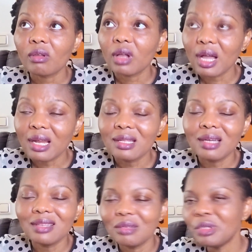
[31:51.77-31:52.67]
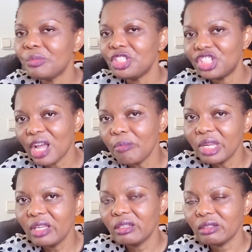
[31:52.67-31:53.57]
Canada, then maybe
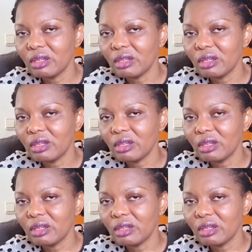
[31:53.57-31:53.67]
Germany,